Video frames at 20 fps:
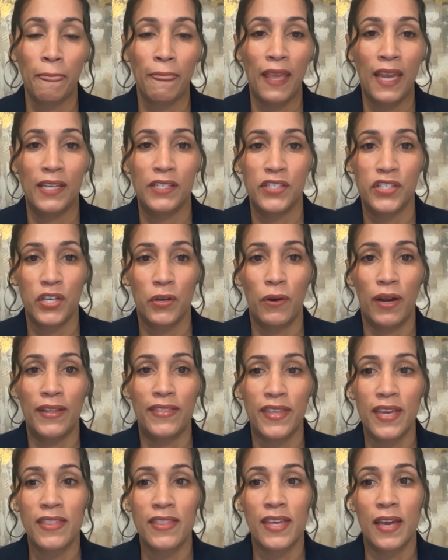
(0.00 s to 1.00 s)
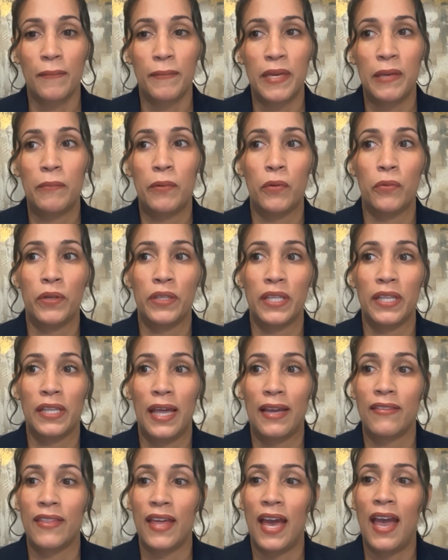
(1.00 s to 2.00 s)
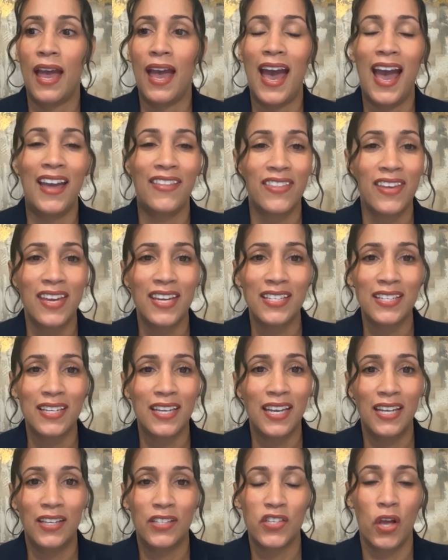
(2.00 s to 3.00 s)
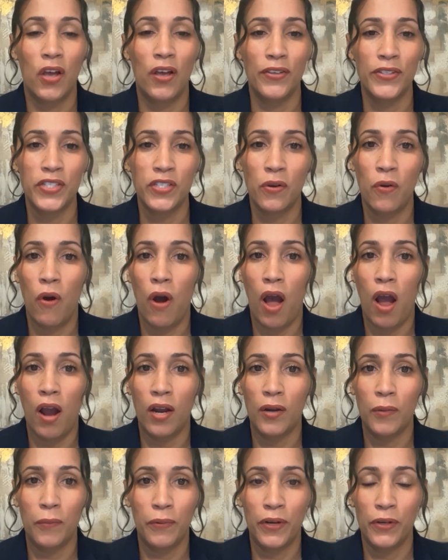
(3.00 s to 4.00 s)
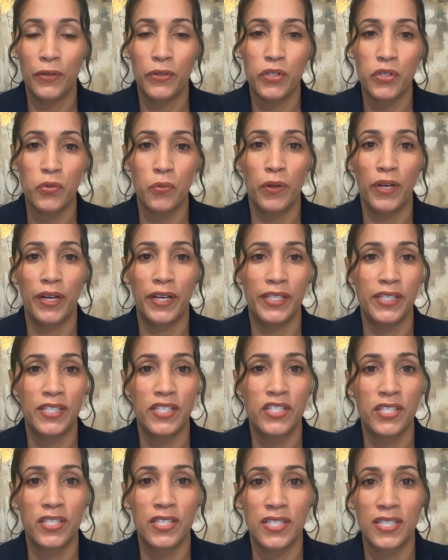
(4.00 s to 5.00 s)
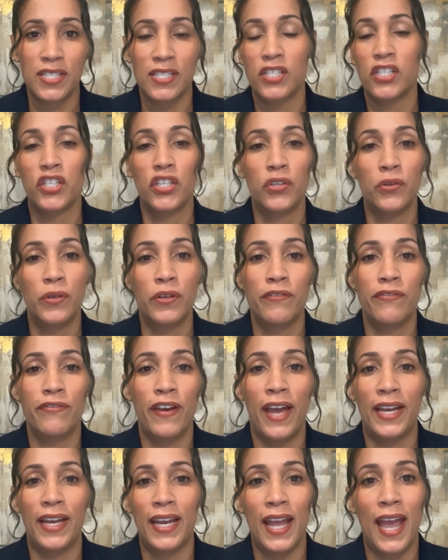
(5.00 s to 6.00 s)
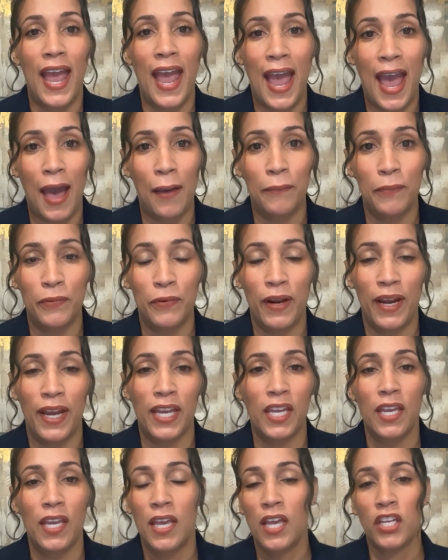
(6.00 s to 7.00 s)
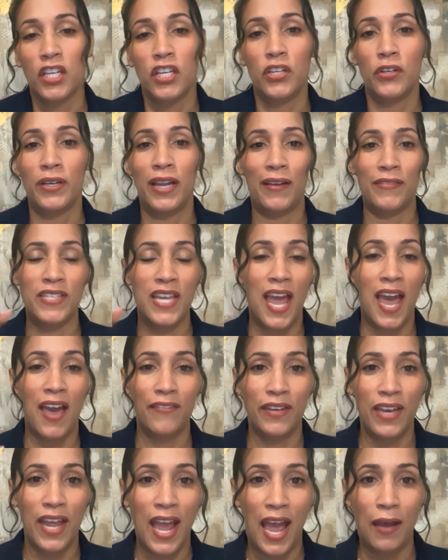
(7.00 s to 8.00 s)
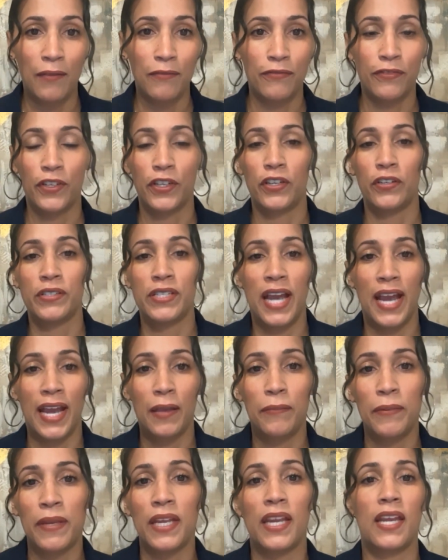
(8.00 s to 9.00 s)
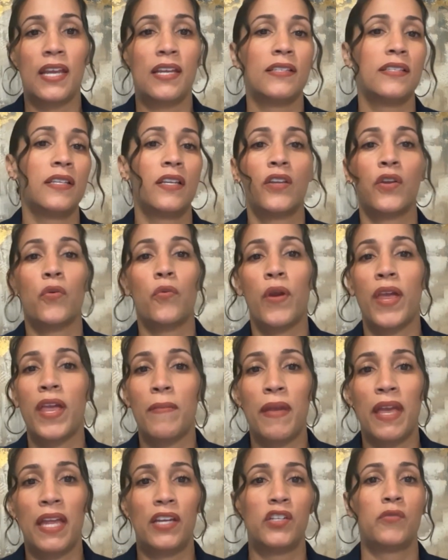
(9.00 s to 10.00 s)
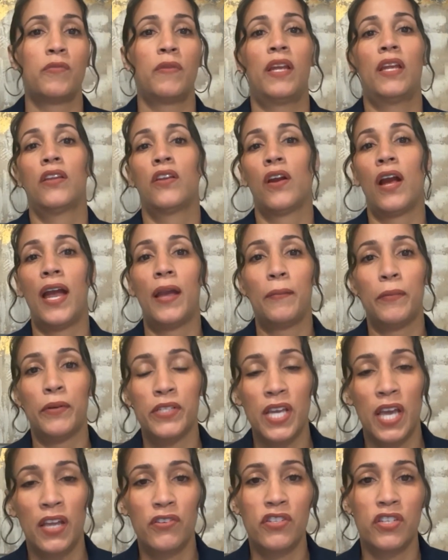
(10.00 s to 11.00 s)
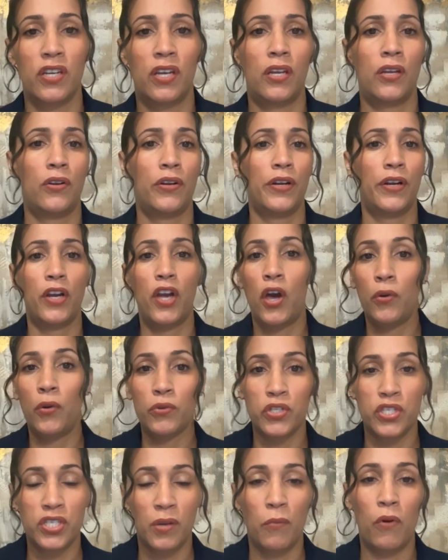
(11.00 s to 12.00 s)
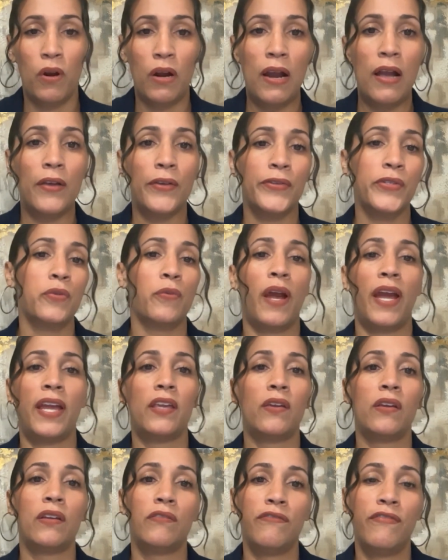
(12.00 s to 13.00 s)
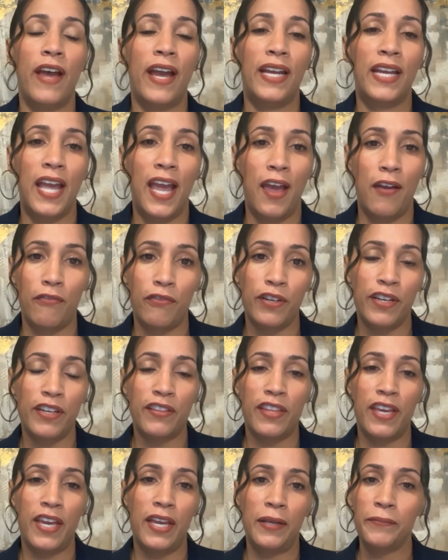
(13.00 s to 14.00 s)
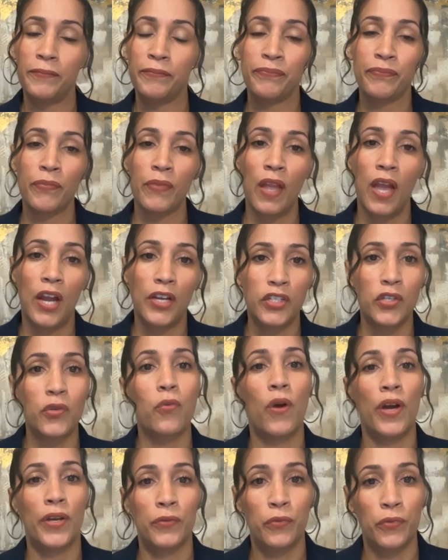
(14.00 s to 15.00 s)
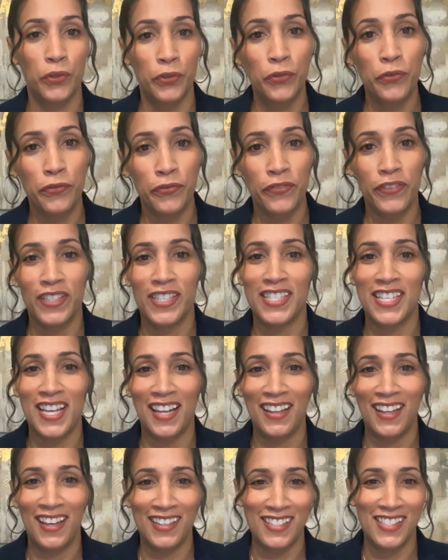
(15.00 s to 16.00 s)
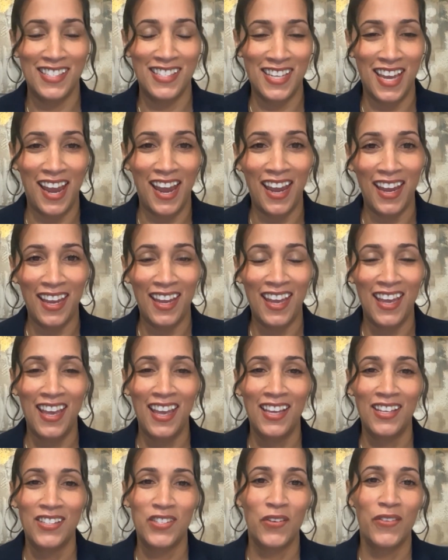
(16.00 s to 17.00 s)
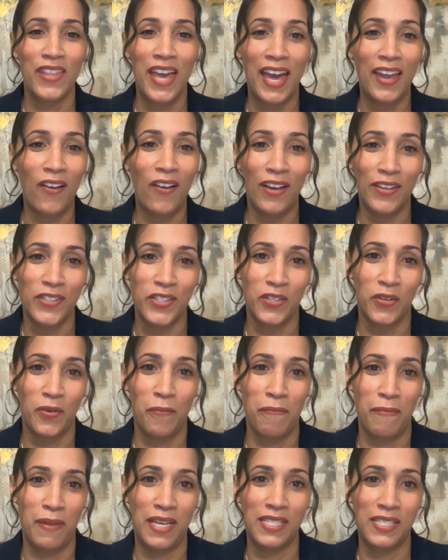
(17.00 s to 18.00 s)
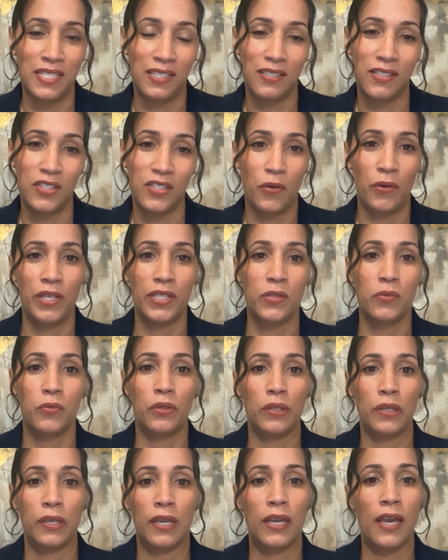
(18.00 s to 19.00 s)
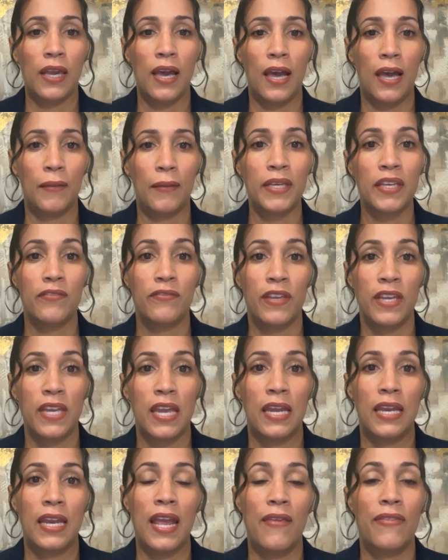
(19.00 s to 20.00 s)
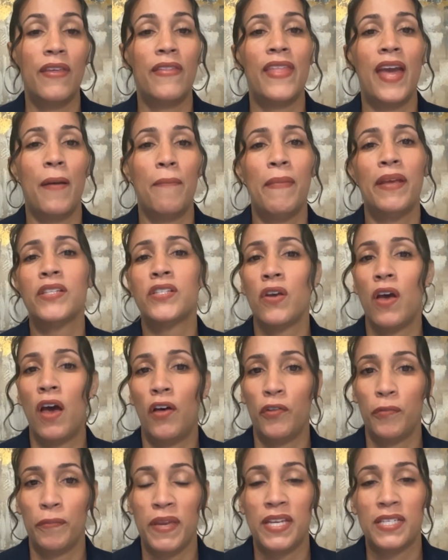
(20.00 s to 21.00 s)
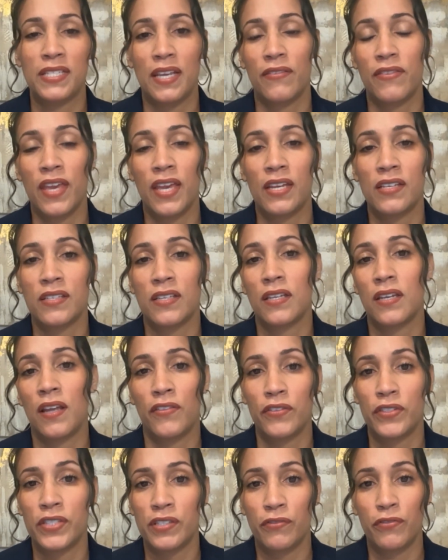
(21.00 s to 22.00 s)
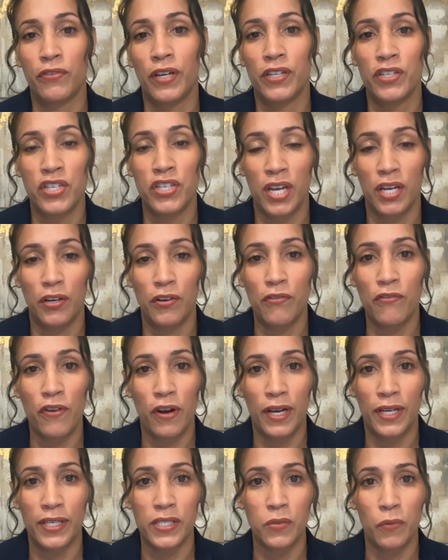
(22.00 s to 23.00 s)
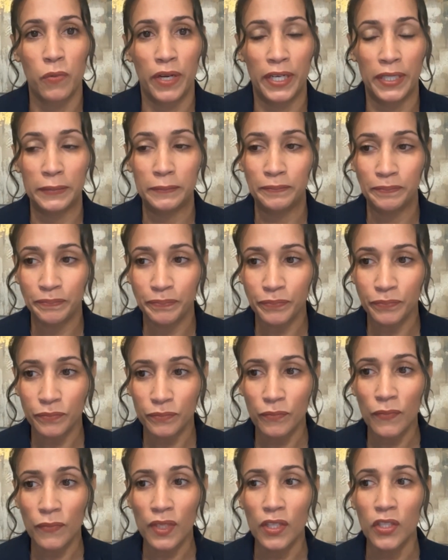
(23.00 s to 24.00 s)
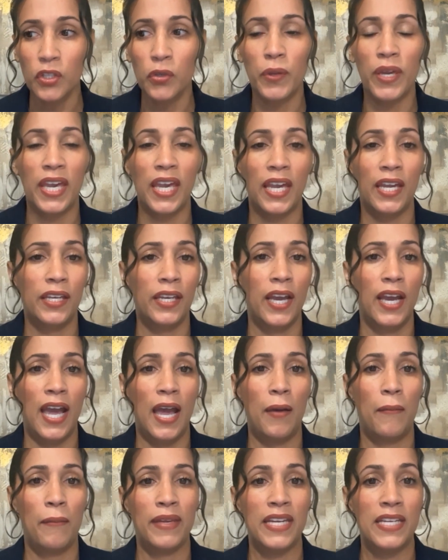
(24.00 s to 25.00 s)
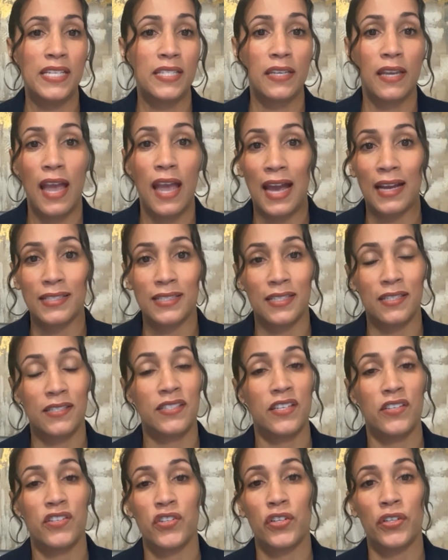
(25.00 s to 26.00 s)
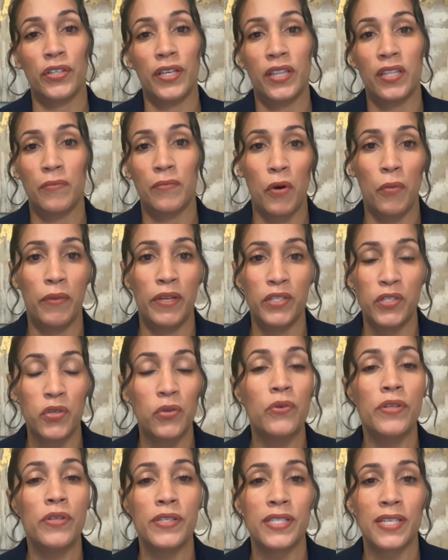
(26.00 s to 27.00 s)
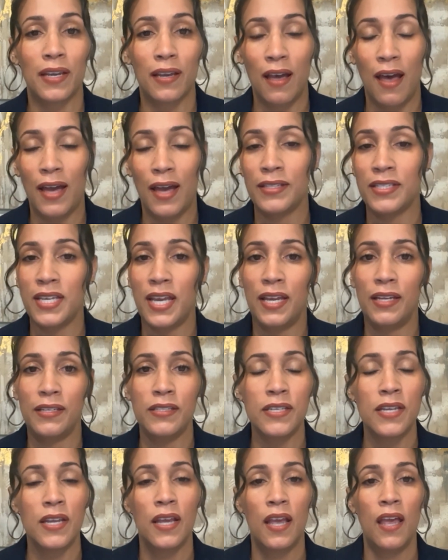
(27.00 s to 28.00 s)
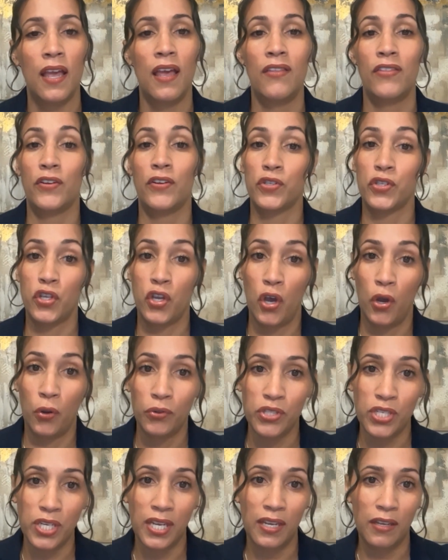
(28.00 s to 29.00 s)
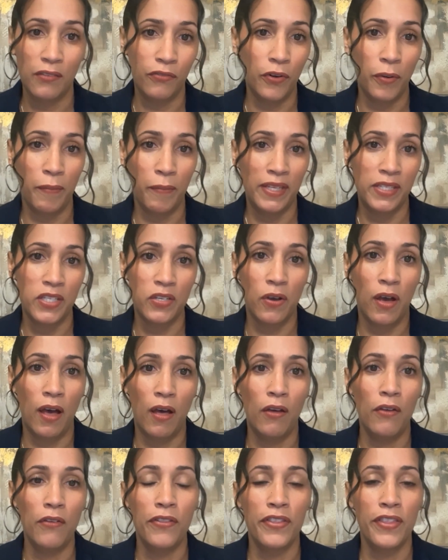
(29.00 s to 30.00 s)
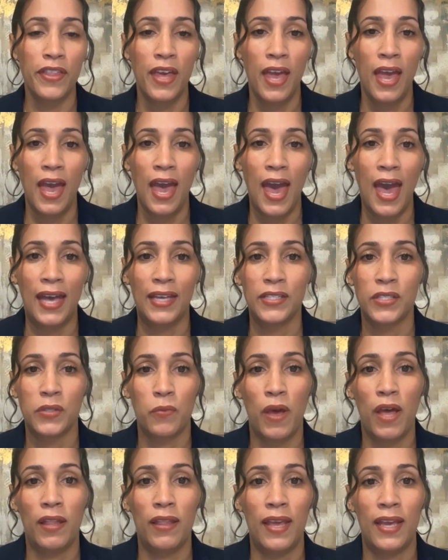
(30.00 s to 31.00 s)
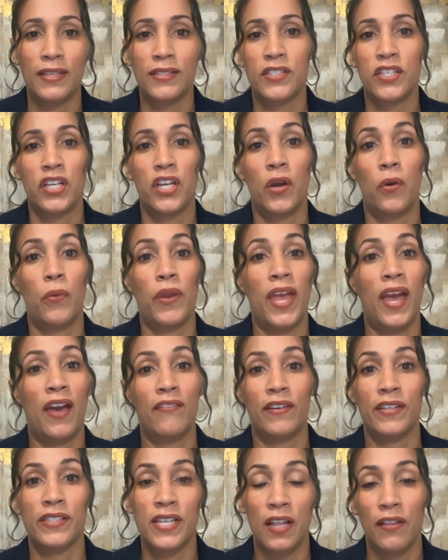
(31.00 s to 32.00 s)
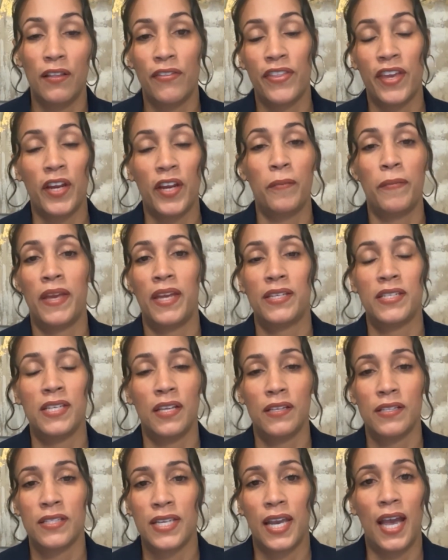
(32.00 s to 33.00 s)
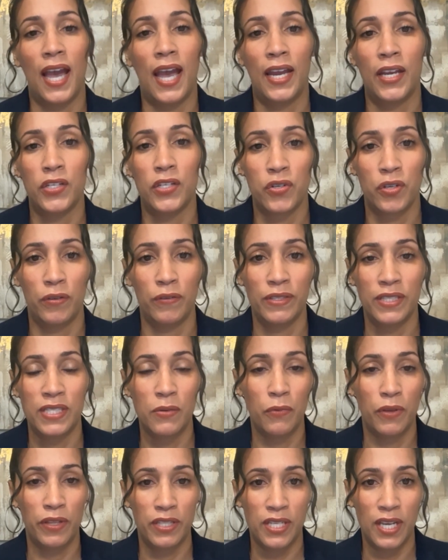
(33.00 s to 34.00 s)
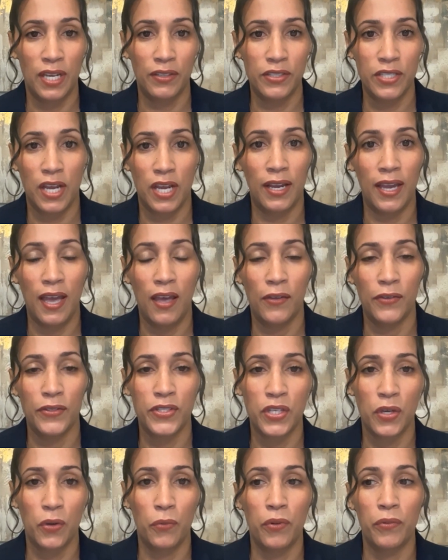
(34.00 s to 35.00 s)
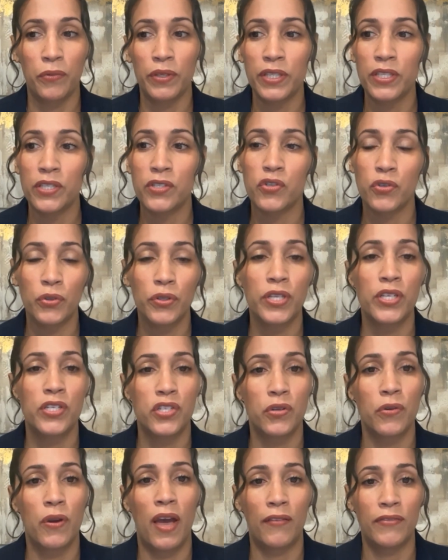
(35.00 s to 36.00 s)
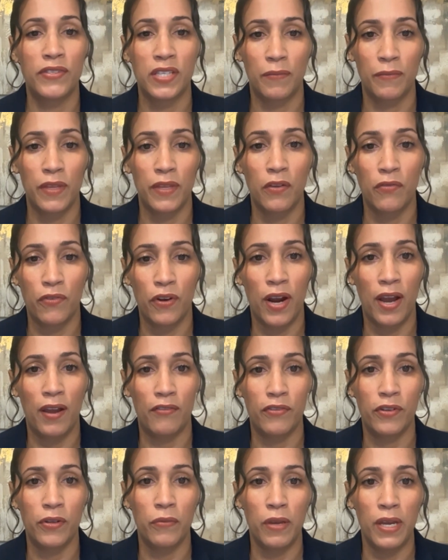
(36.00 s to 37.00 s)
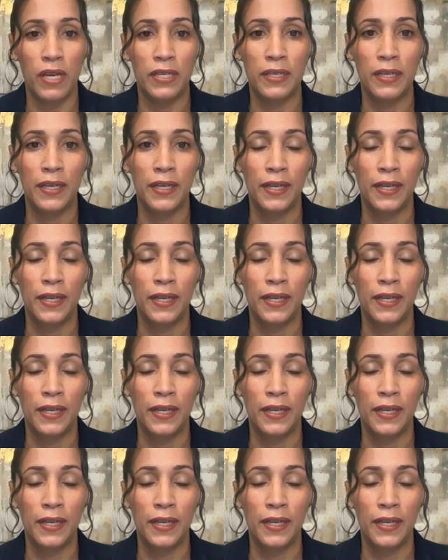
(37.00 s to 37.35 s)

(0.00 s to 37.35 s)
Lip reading: And so I think that people really like that. I think it's also our approach where it's just this unified app, right? You don't have to have an app for your diabetes and your weight management and your hypertension or a coach somewhere else, right? You can find everything under one roof, as I like to say. So that also makes it so it's really convenient. And then that mental health piece, I think, is another differentiator for us where you can easily access digital in the moment tools and content. There's coaching for mental health, as well as, we have our teletherapy and telepsychiatry with Teladoc Health. So we really, truly do have something for everyone.